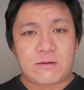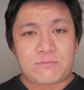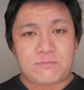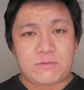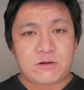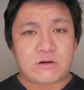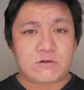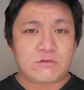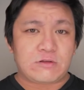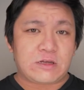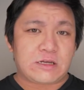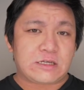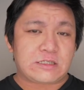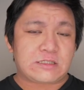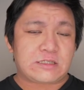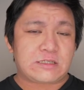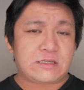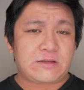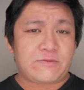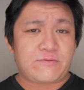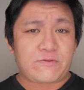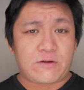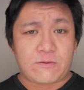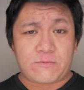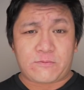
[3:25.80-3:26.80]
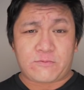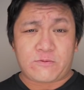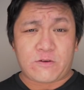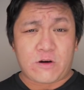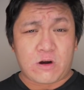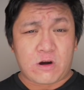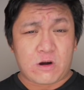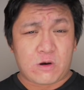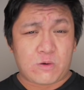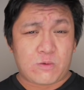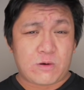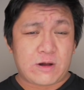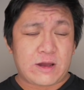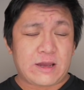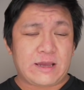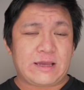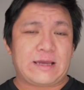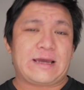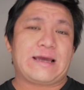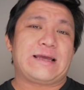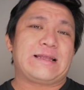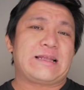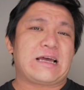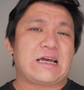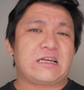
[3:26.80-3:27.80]
buildings from far away,
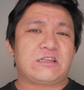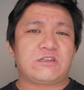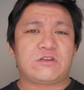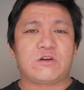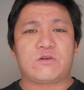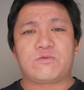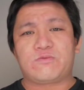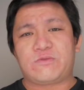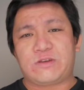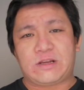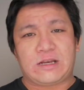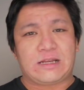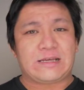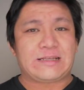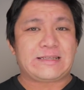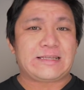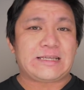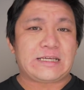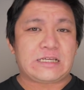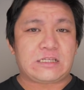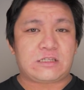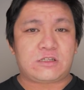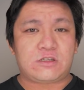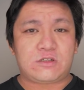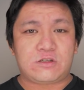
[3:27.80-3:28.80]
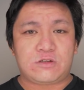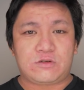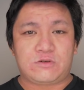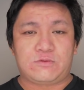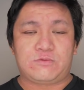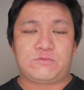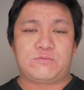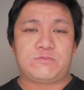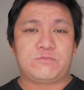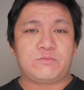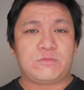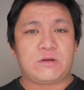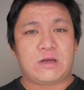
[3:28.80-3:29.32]
and I don't really need to